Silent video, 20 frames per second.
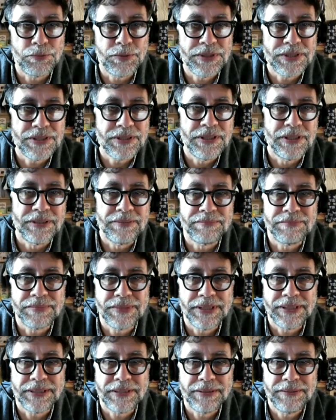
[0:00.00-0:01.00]
wisdom
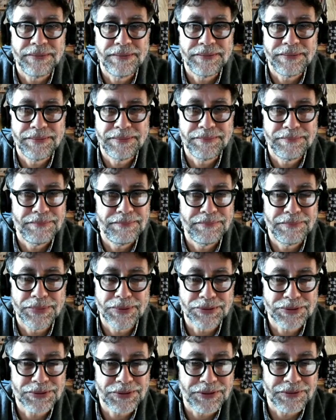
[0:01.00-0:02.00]
that
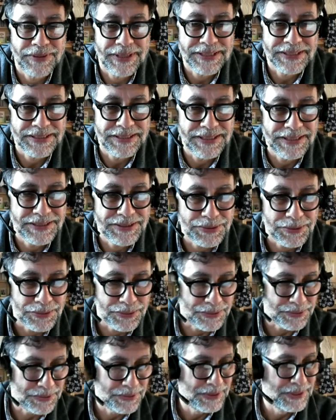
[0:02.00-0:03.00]
most of us needs
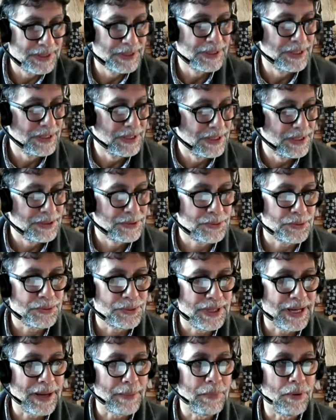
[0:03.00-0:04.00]
to
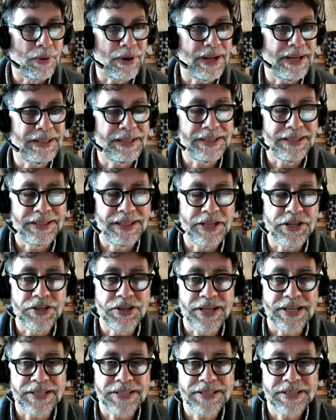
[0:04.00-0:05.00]
elaborate and
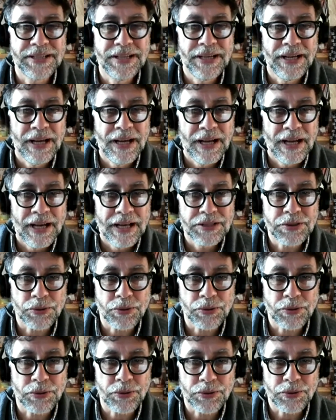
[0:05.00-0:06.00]
digest.
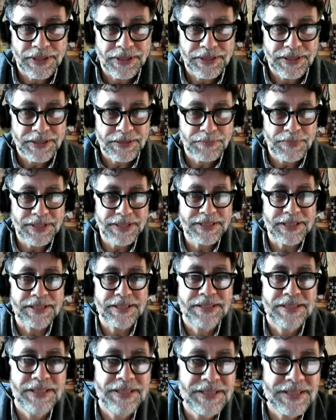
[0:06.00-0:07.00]
So this means that
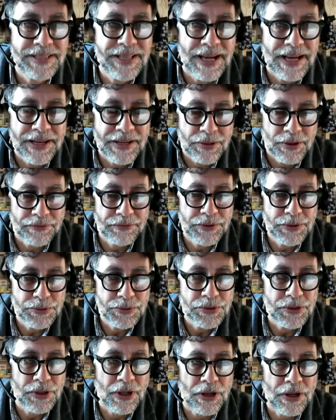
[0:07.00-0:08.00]
since then you have
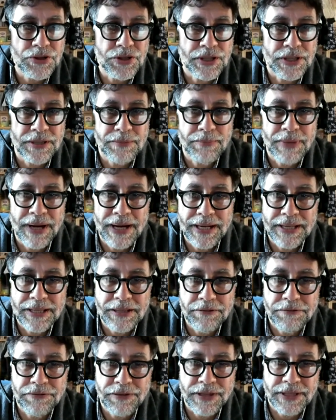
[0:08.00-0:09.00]
used logic in many
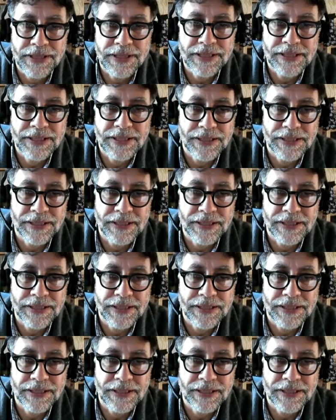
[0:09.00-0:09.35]
different